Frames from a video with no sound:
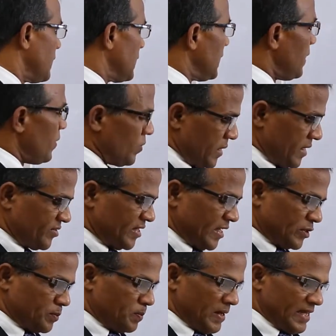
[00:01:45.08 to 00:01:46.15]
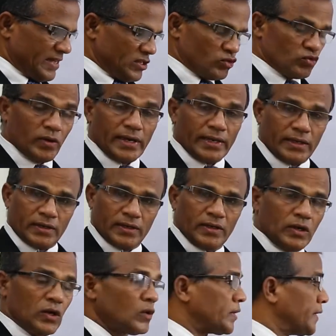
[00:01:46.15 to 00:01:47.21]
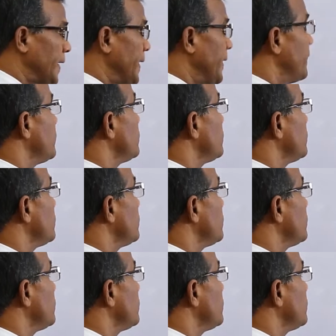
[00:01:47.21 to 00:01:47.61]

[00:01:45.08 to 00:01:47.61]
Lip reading: Now let's explain this one. Okay.